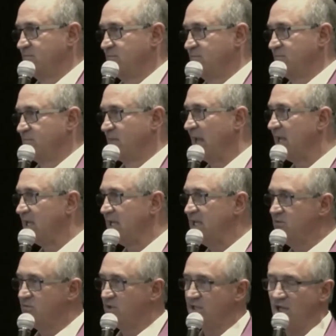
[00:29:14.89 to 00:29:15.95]
And
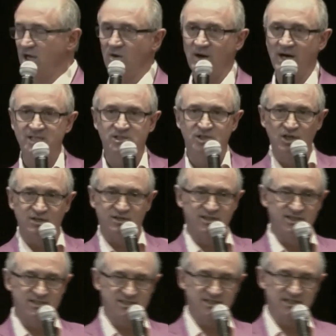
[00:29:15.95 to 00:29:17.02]
even though I took this
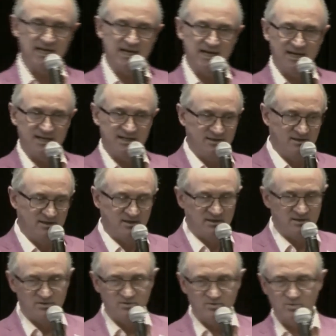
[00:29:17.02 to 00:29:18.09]
guy
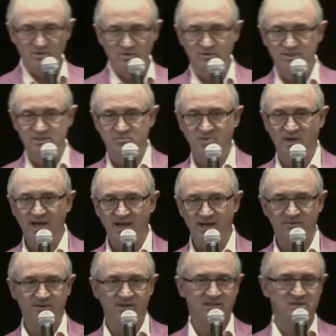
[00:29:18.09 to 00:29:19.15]
through this path and
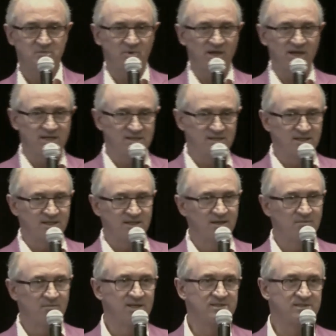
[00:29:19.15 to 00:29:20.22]
explained to him
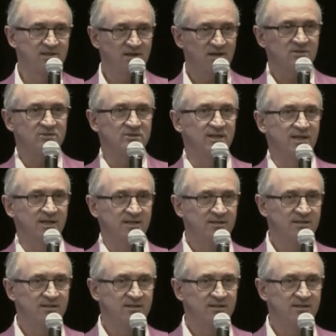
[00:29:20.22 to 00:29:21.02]
he's a knucklehead,